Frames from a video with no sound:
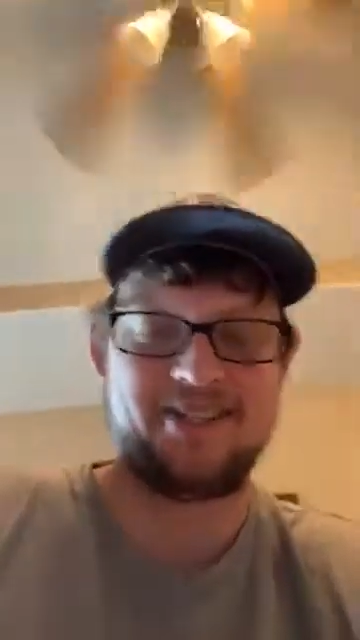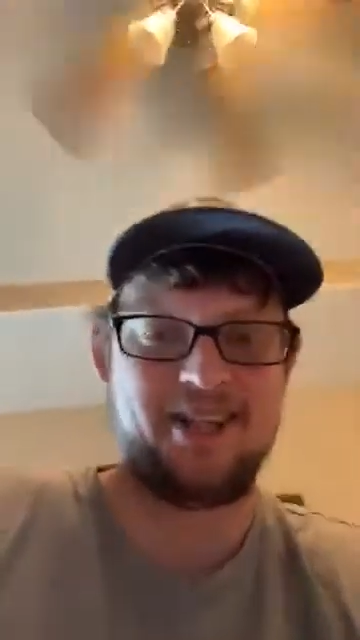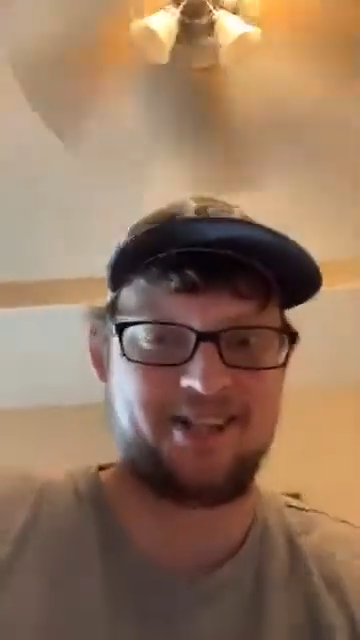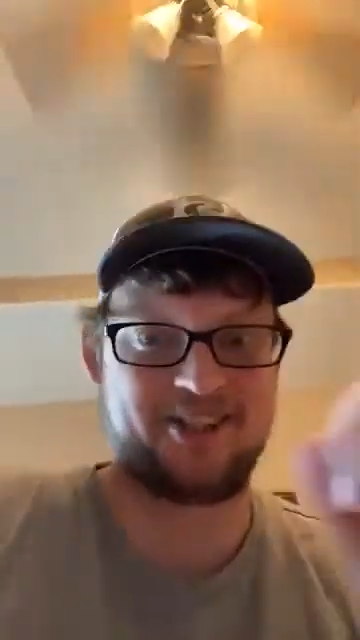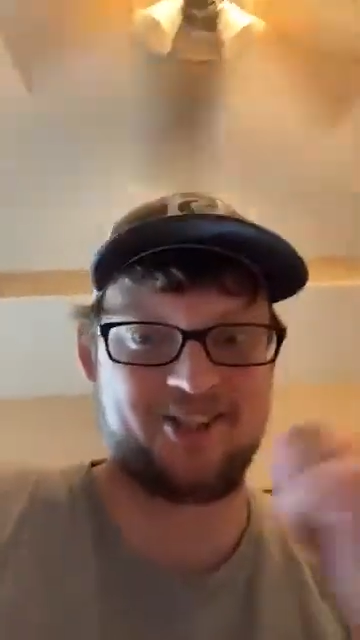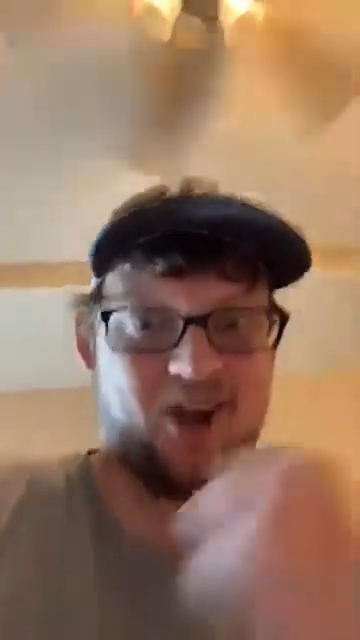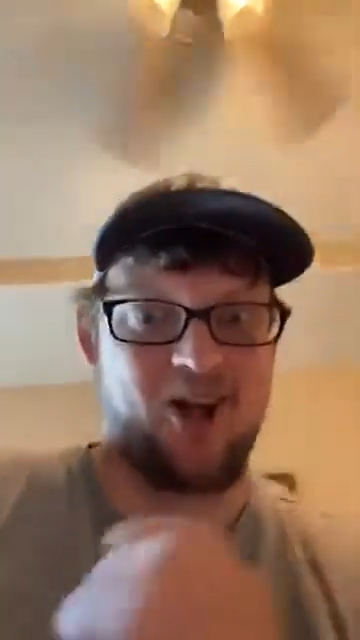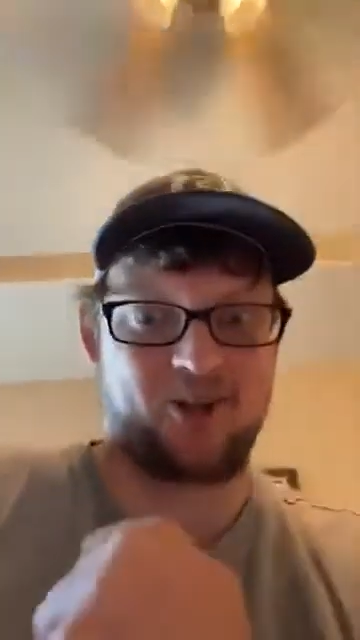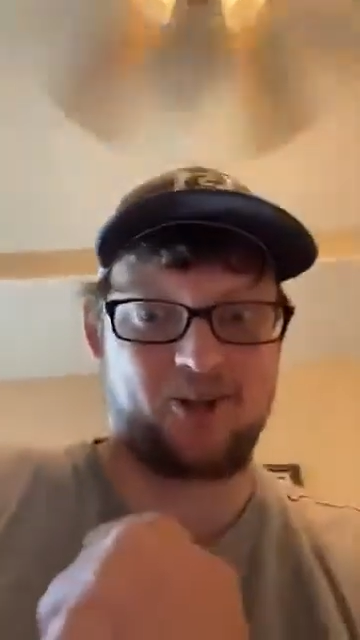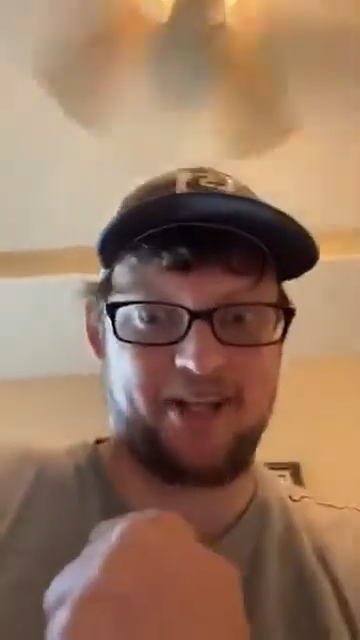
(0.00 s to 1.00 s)
a
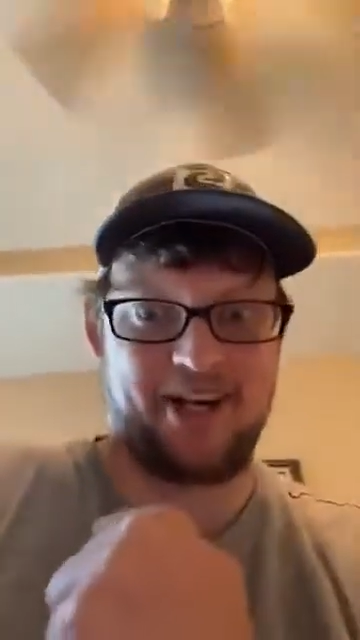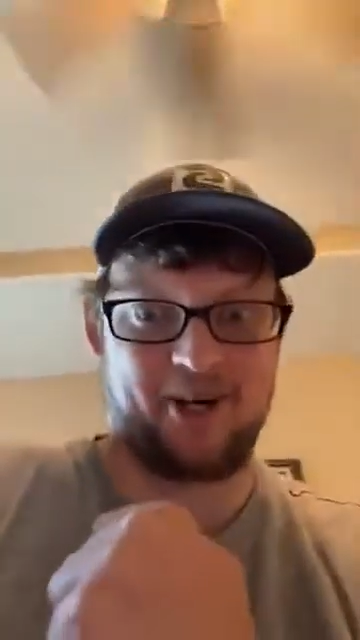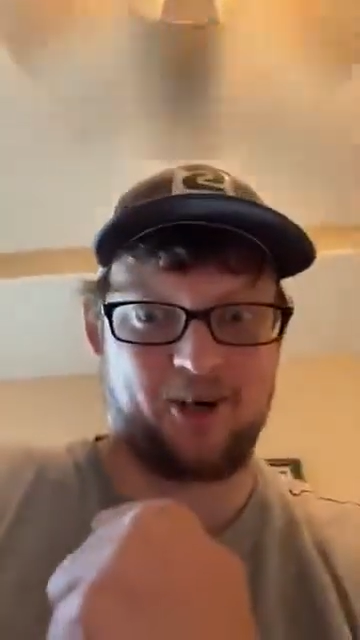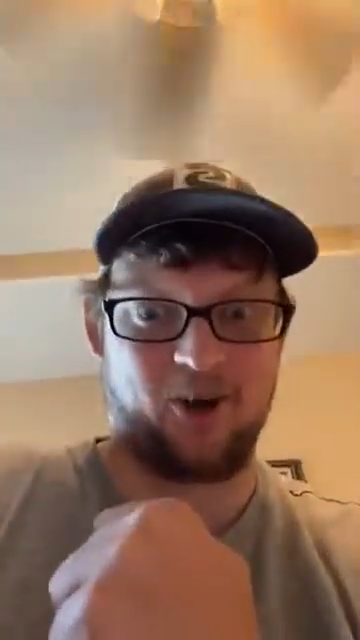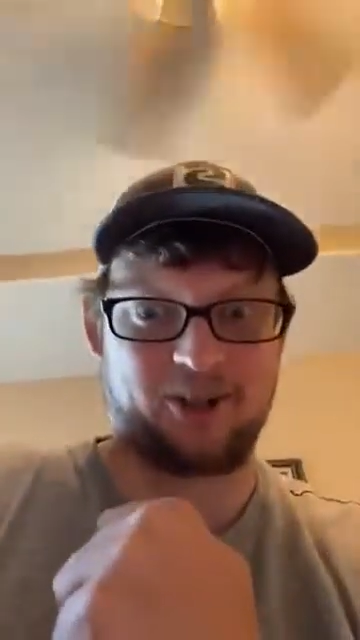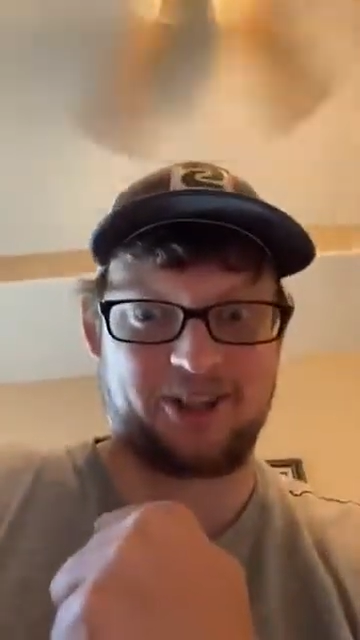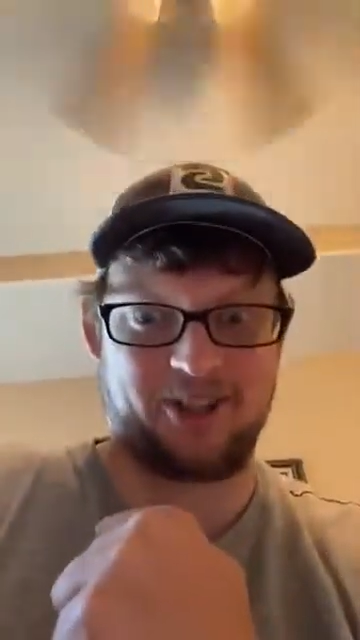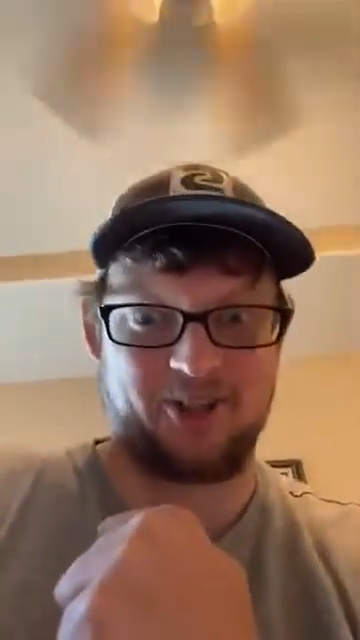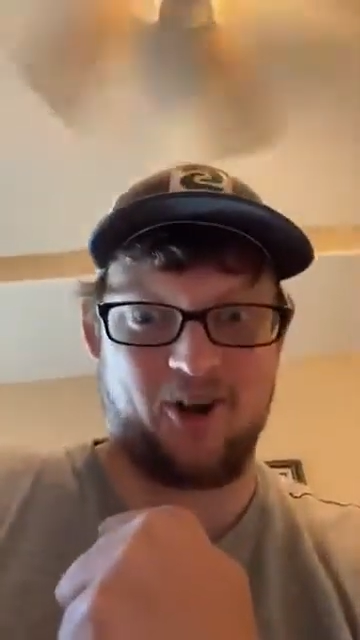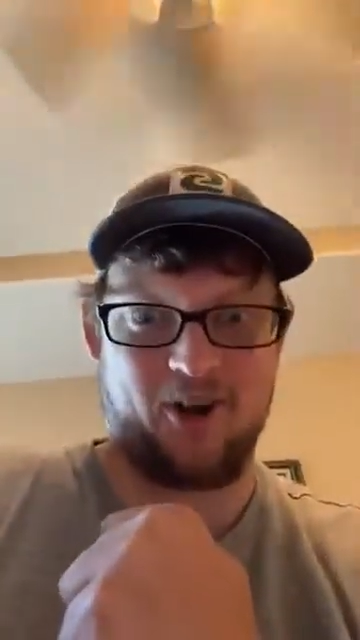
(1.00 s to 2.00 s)
scholar there, aren't
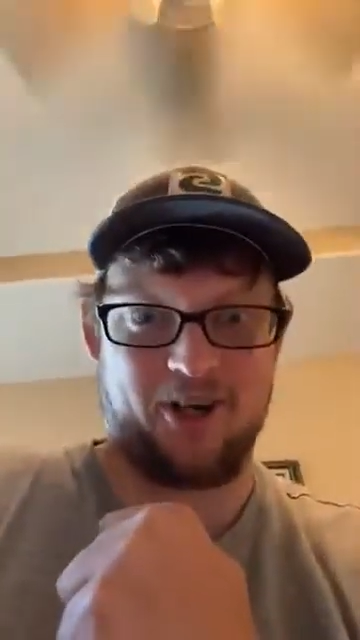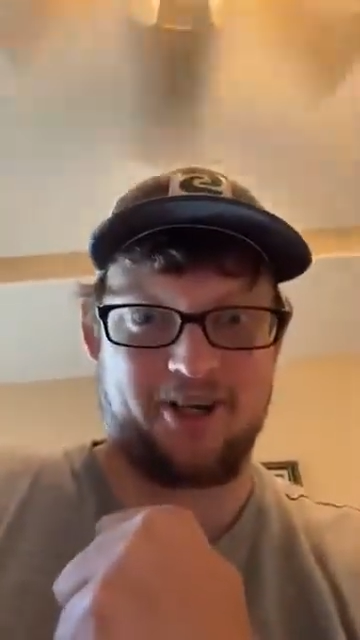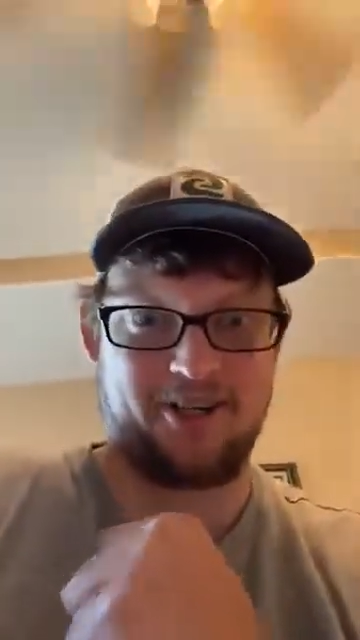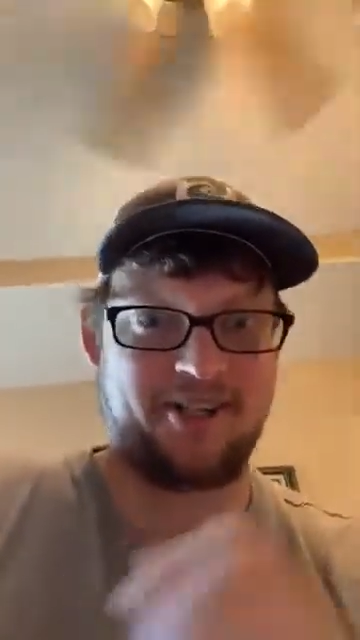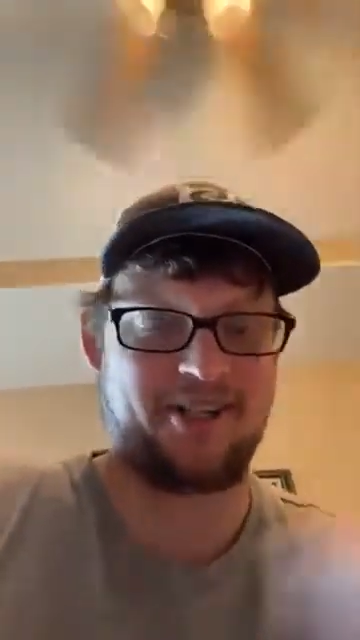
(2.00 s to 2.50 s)
you, Dawn?